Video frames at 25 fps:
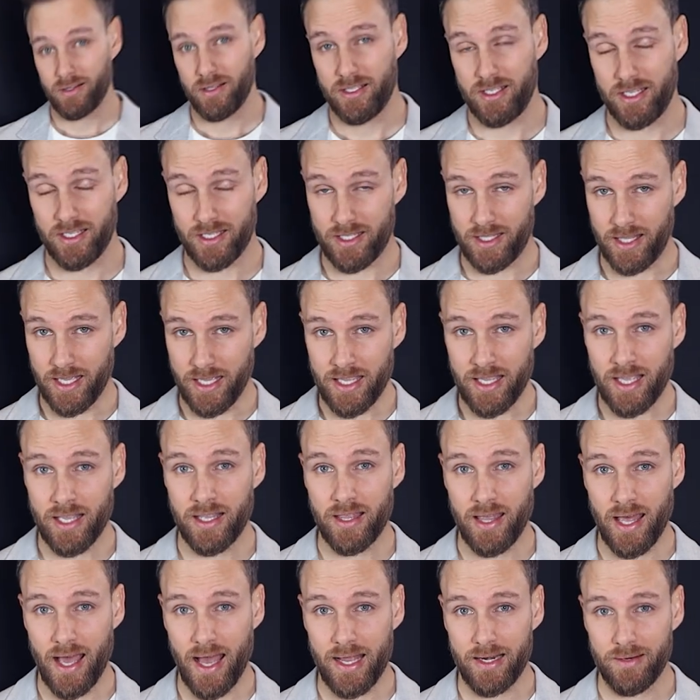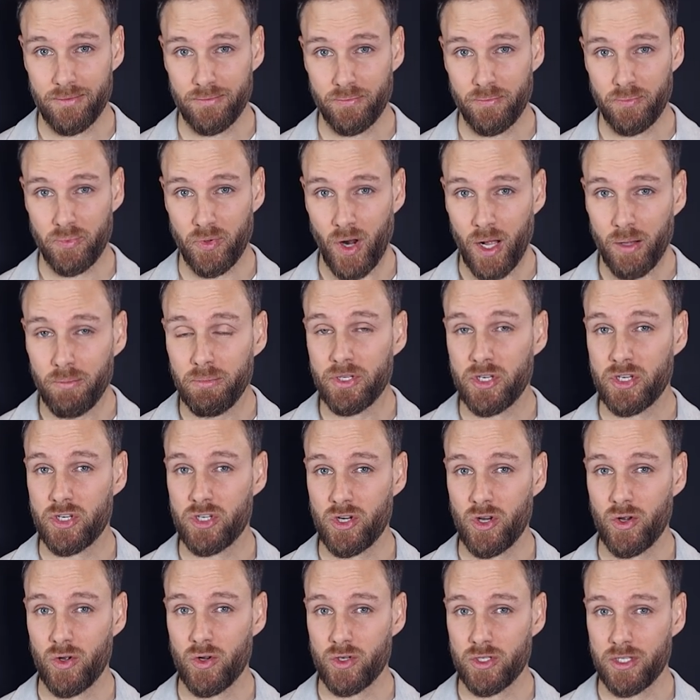Just thinking that probably
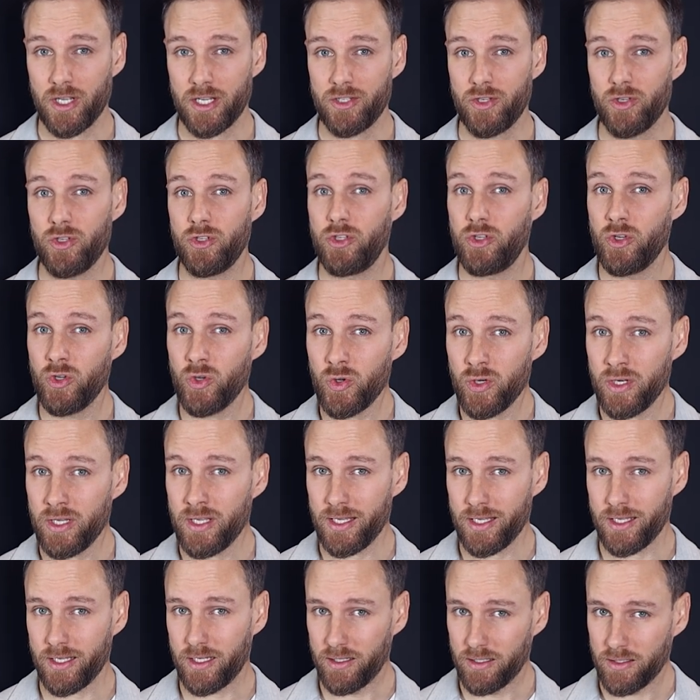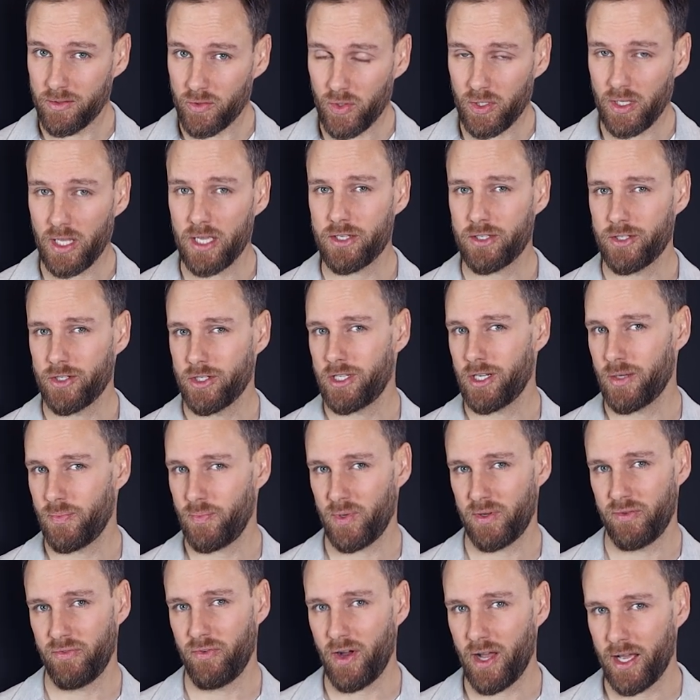shows that you do need
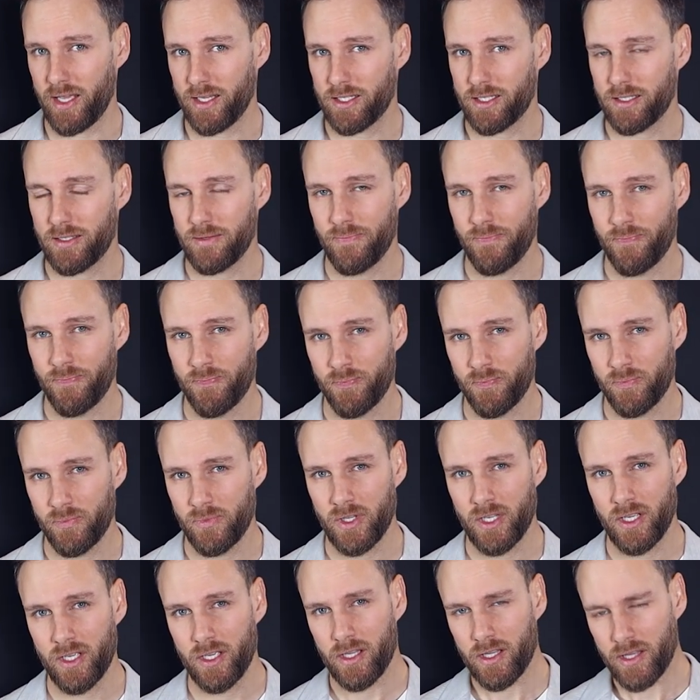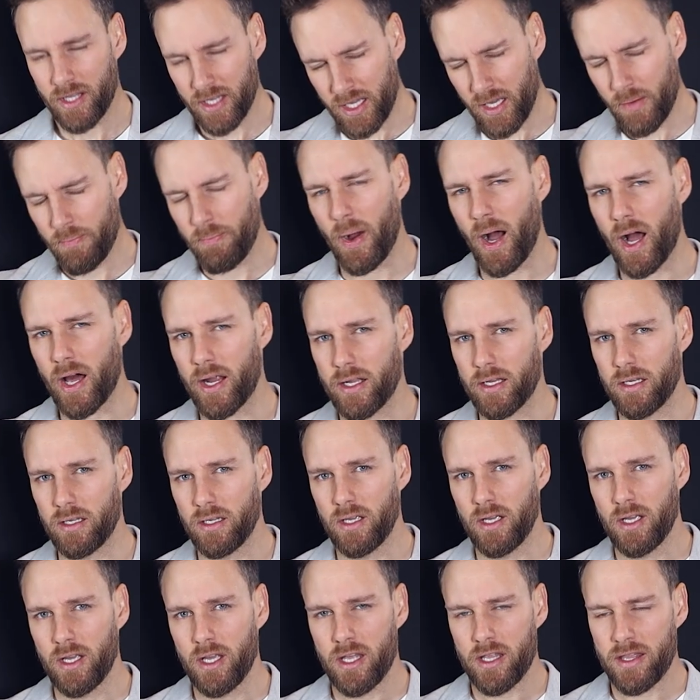relationship advice. Think about it.
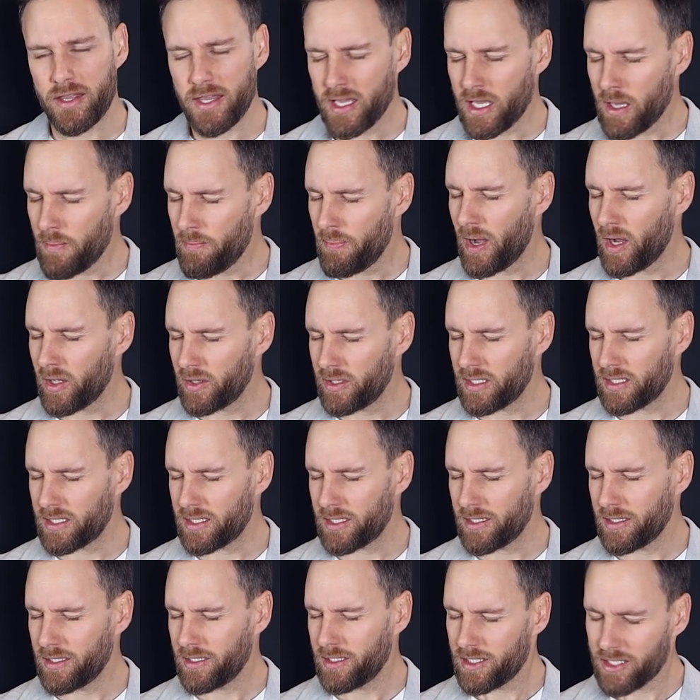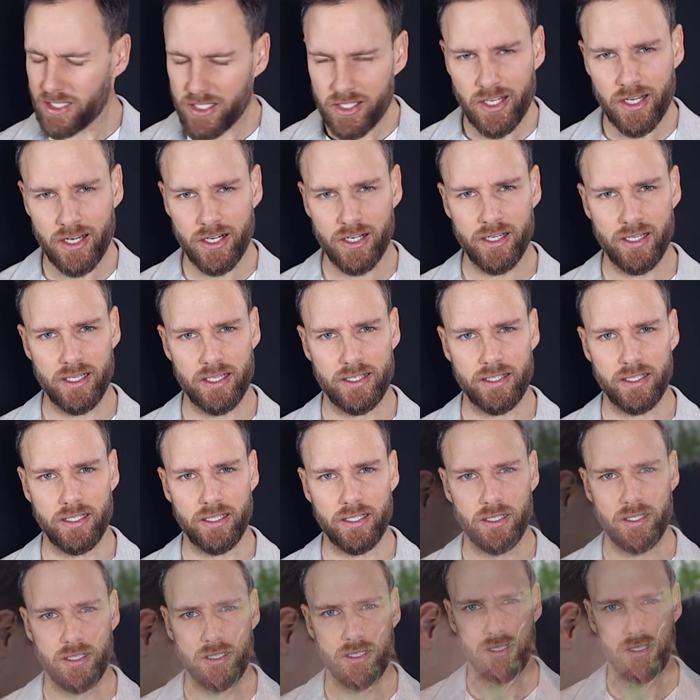Think about this seriously.